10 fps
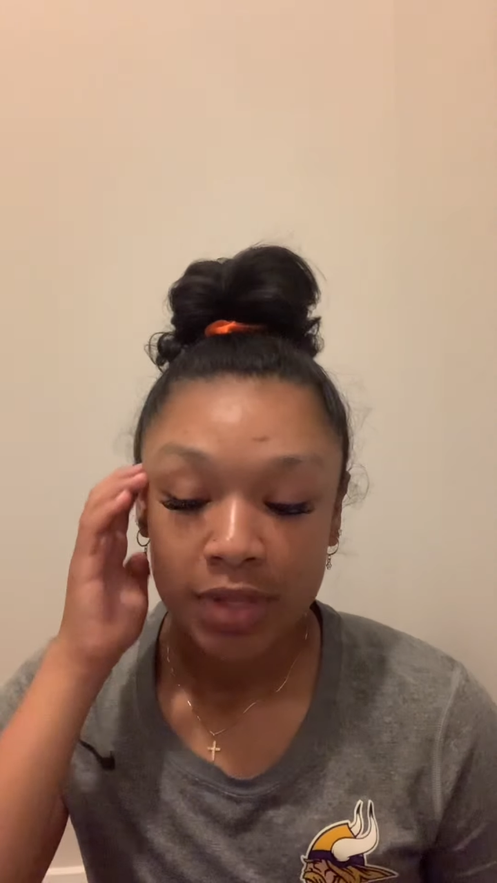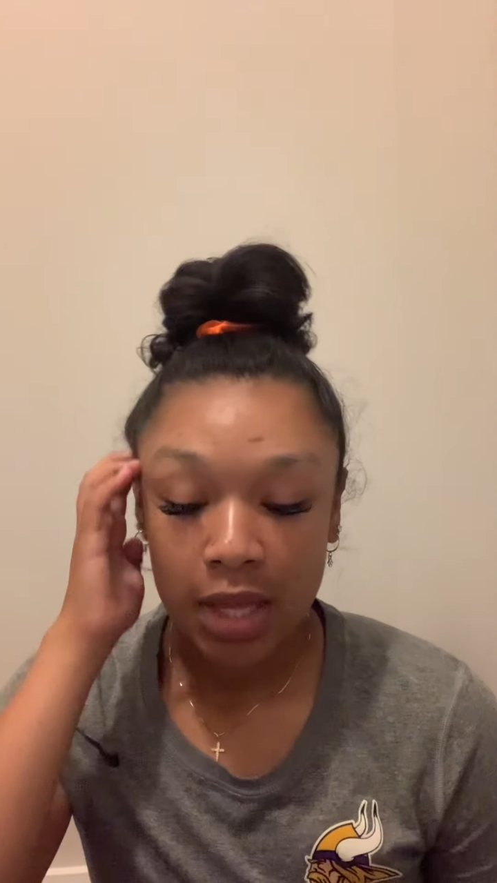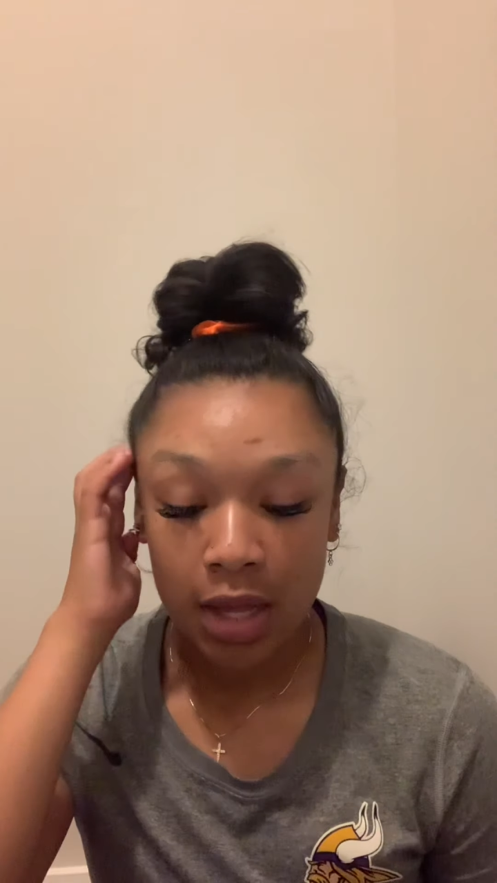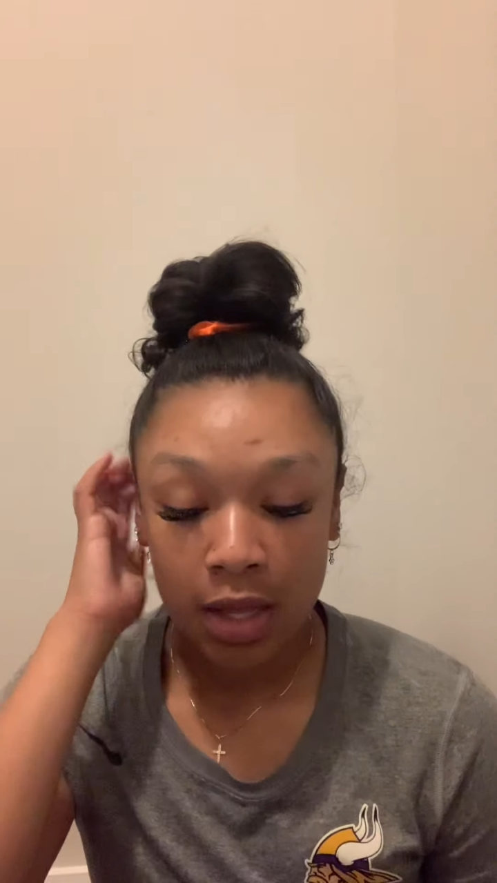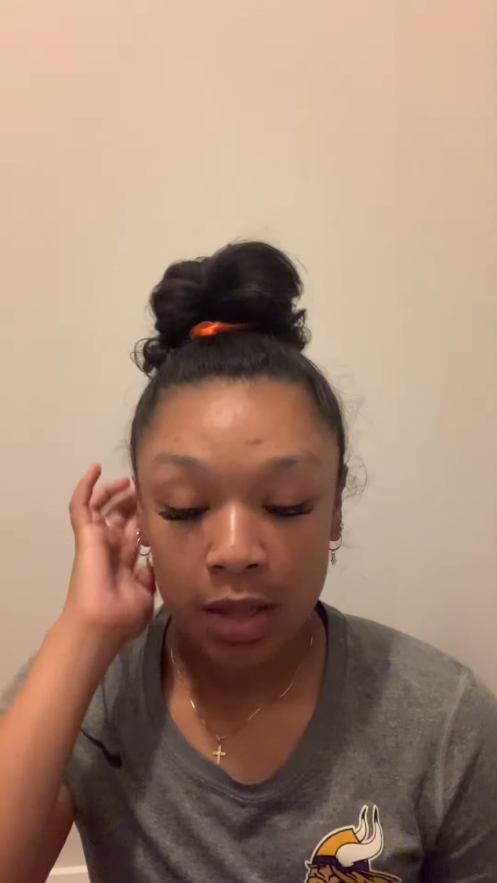
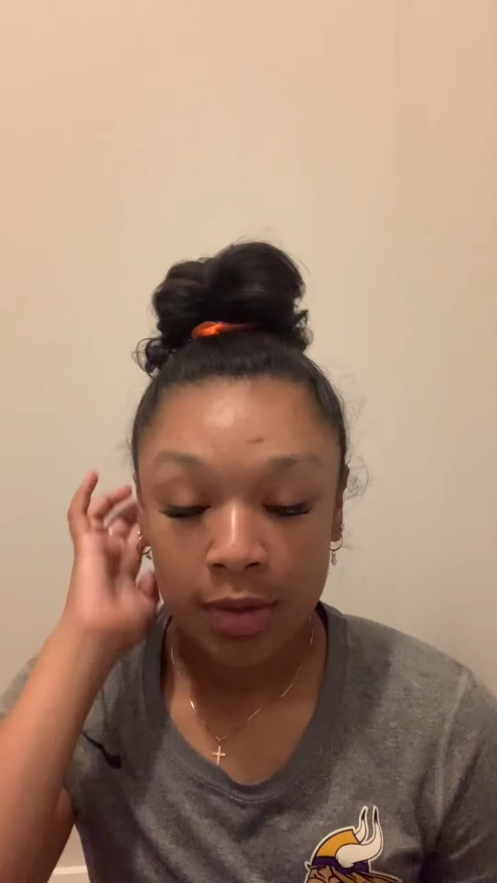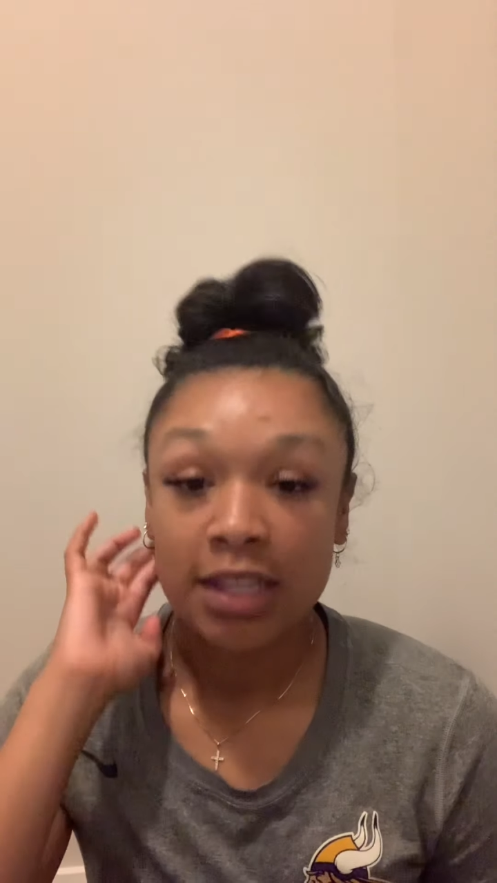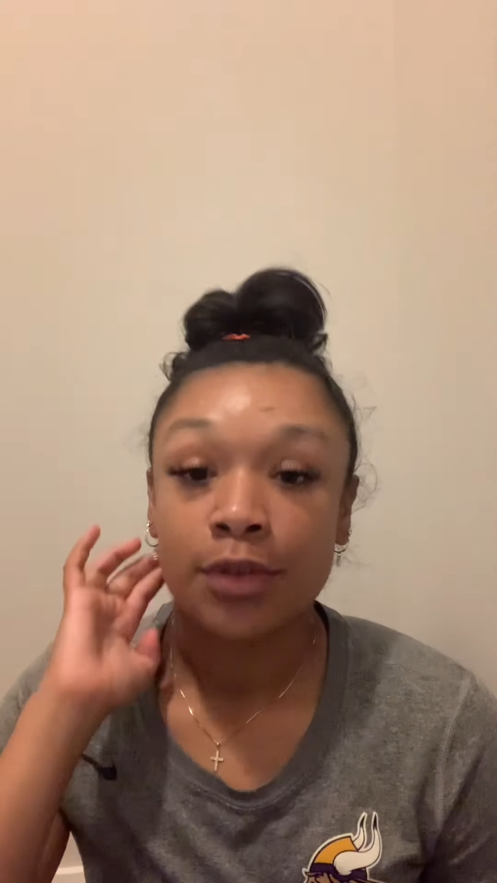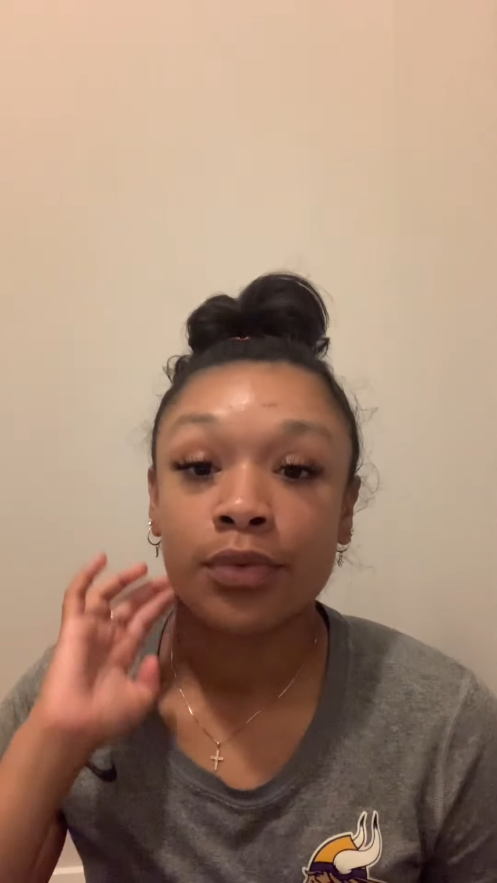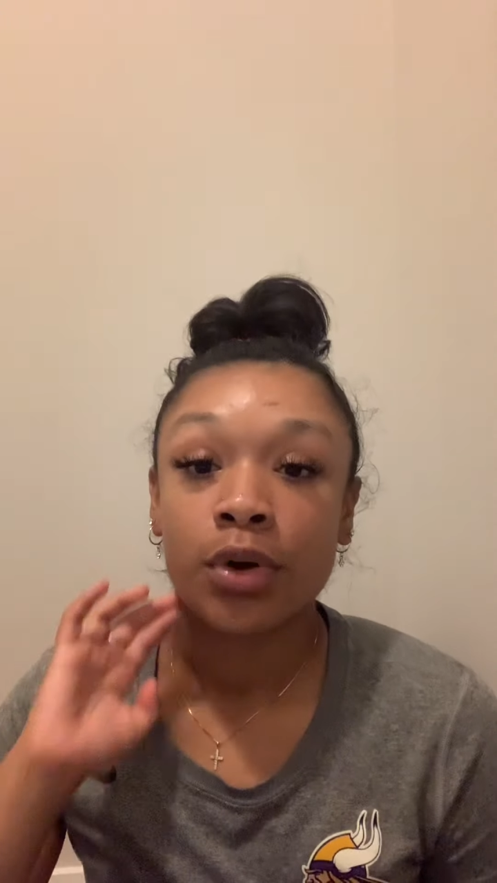And
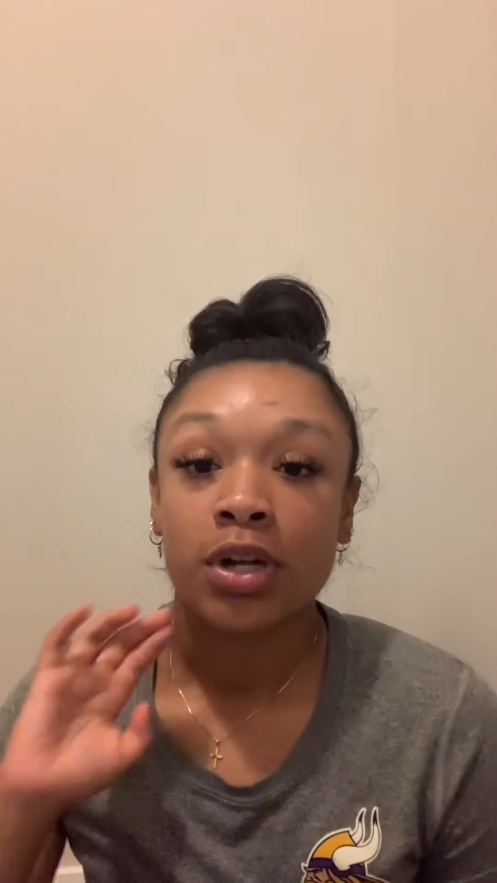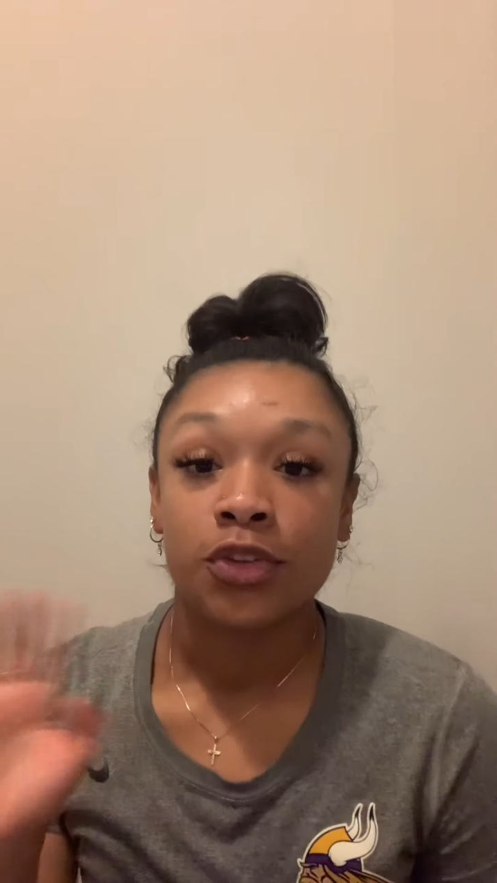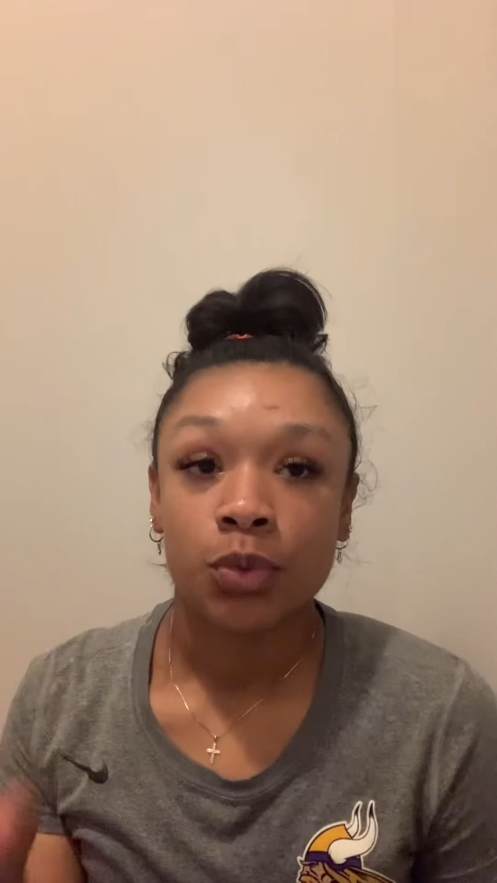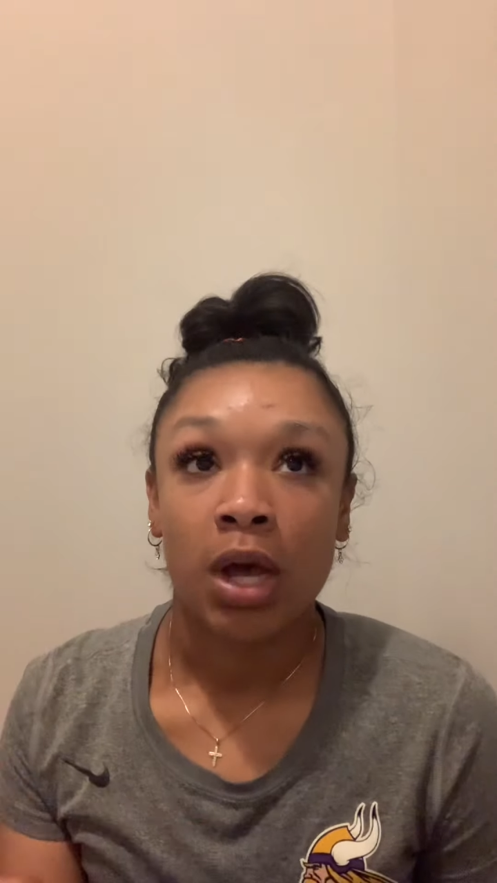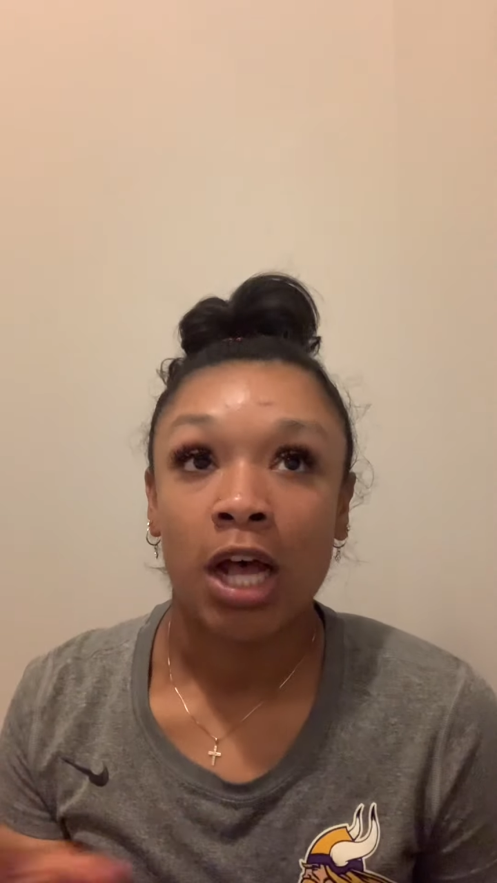then for the
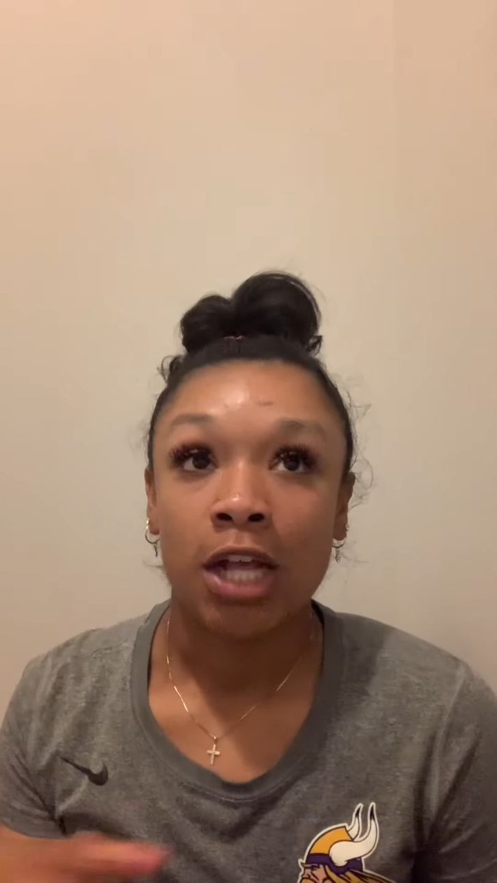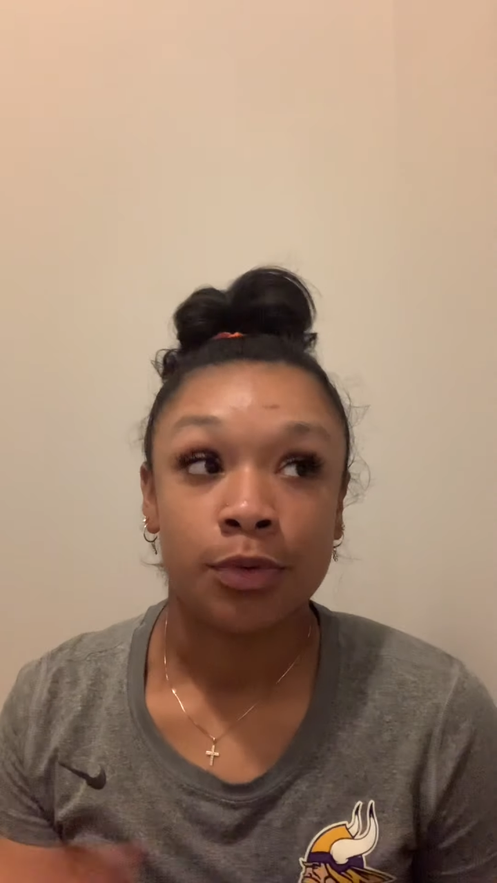squats,